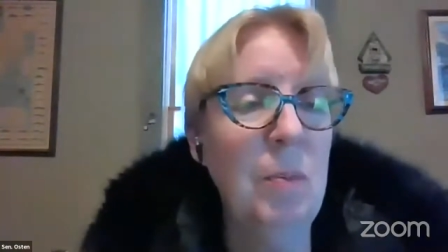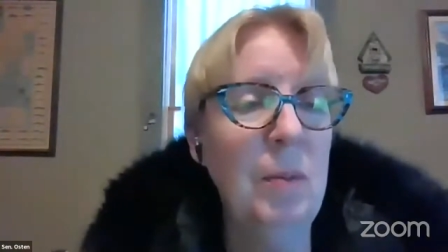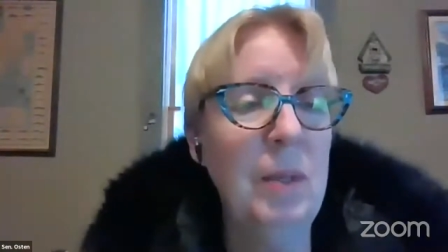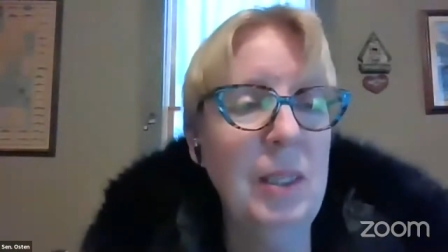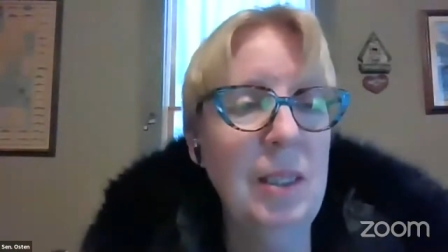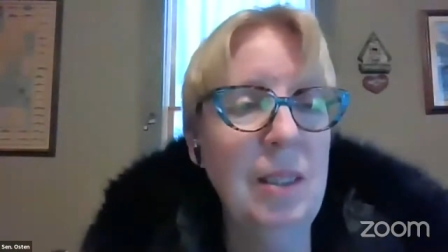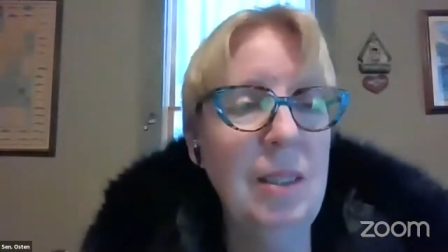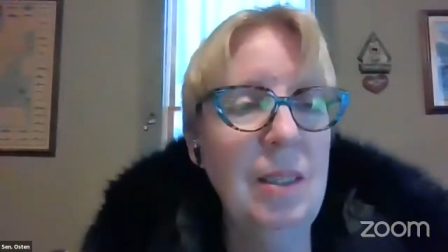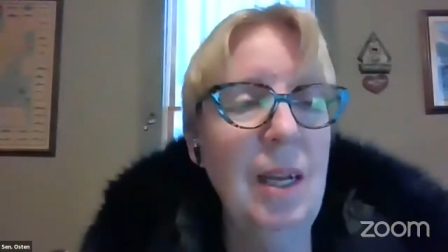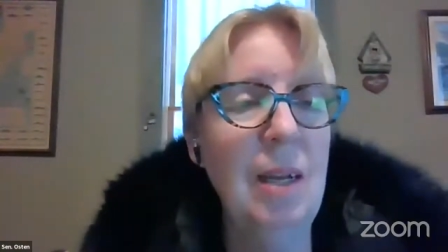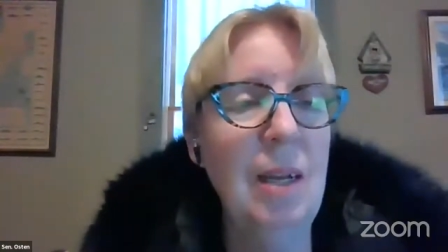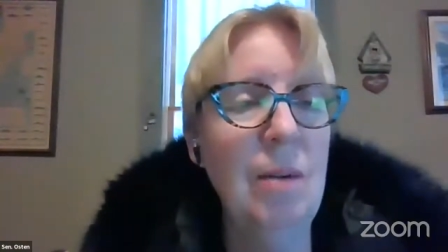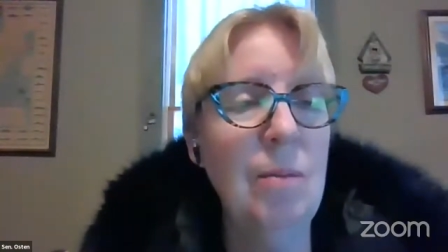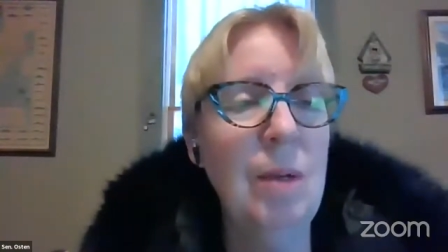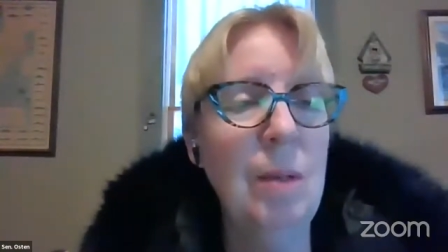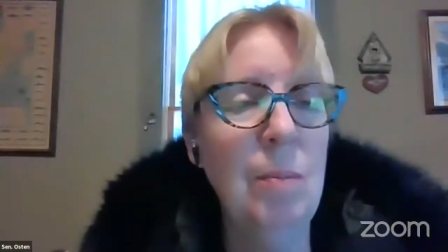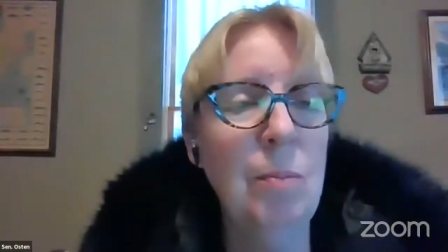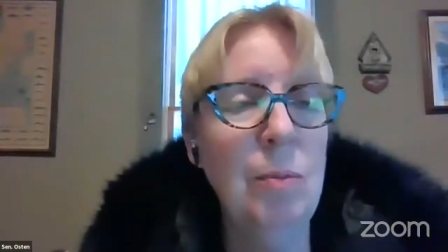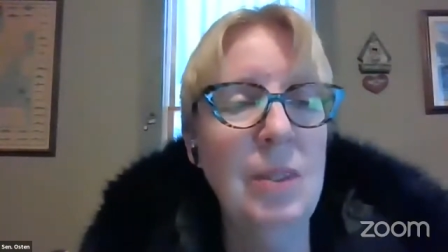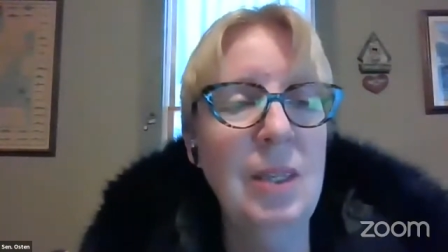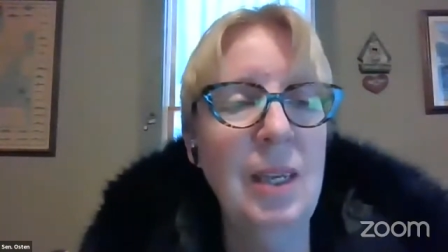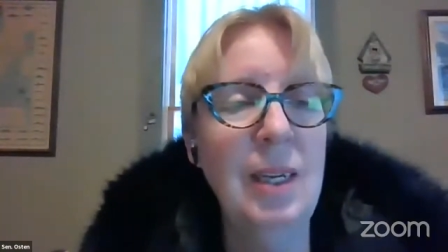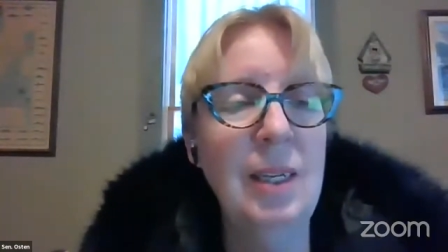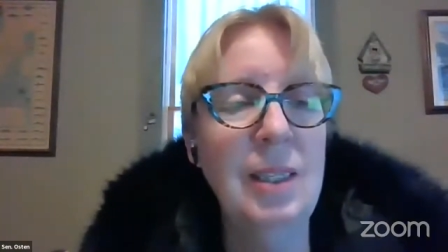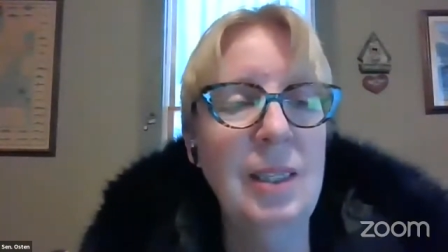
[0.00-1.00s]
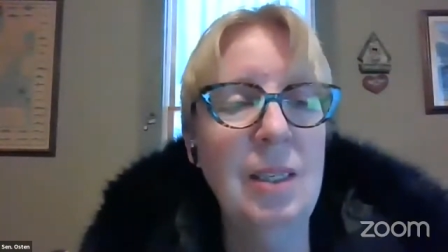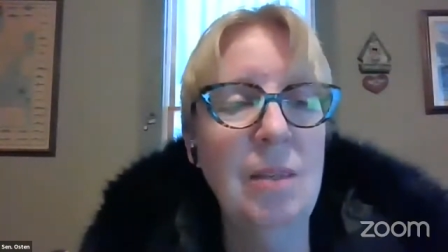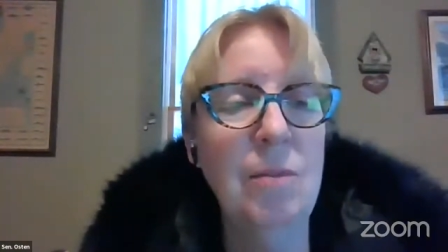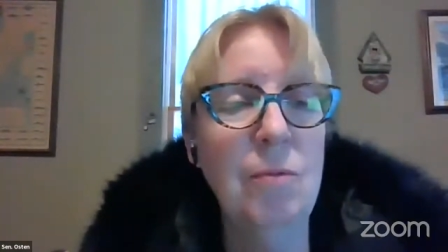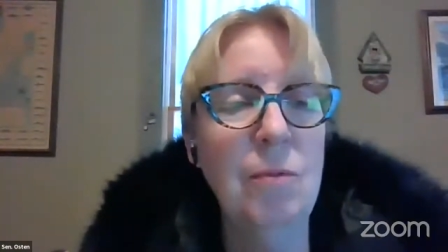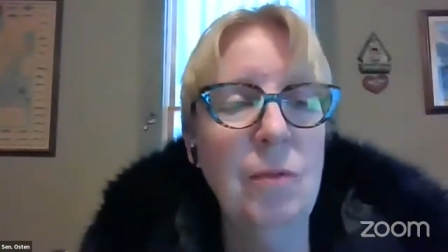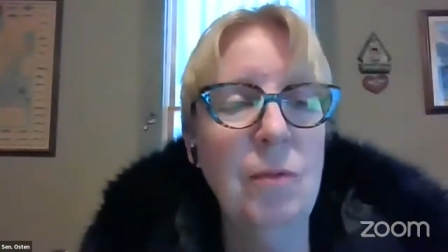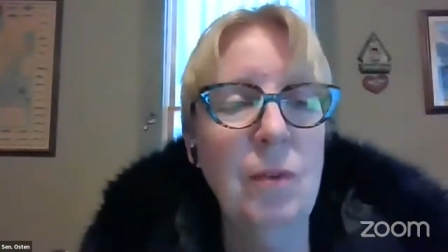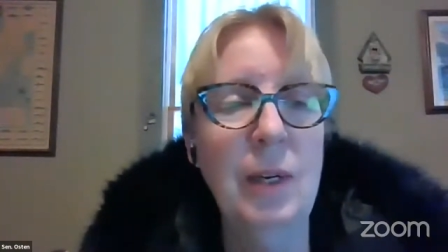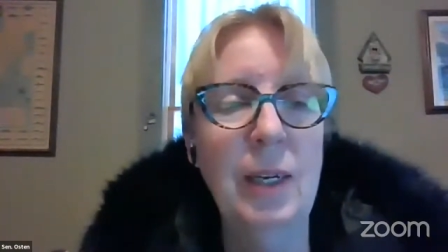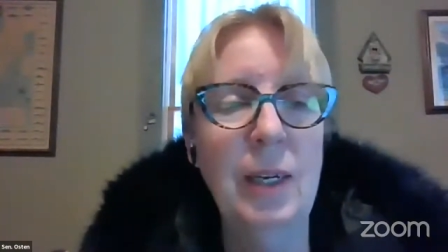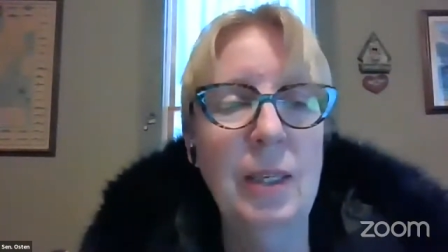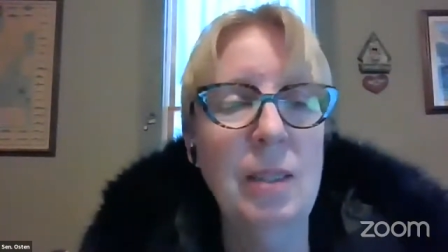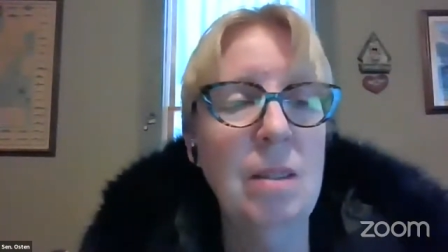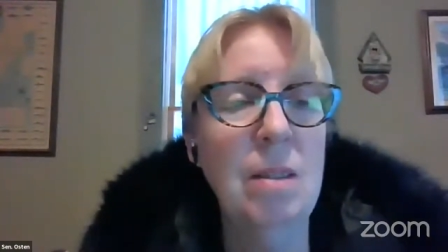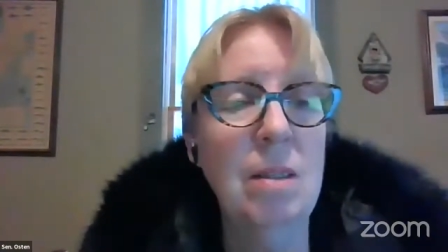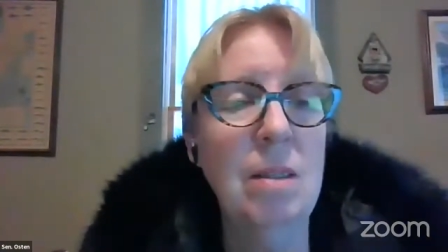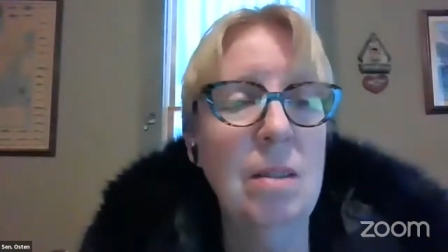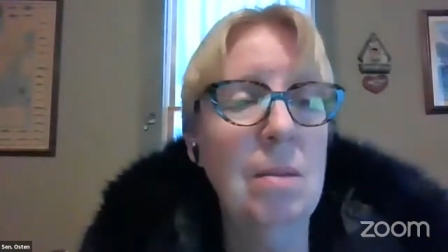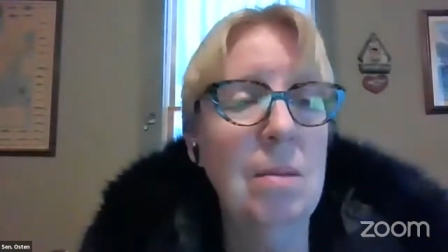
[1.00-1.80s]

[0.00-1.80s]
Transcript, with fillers: but it's not Representative France. It's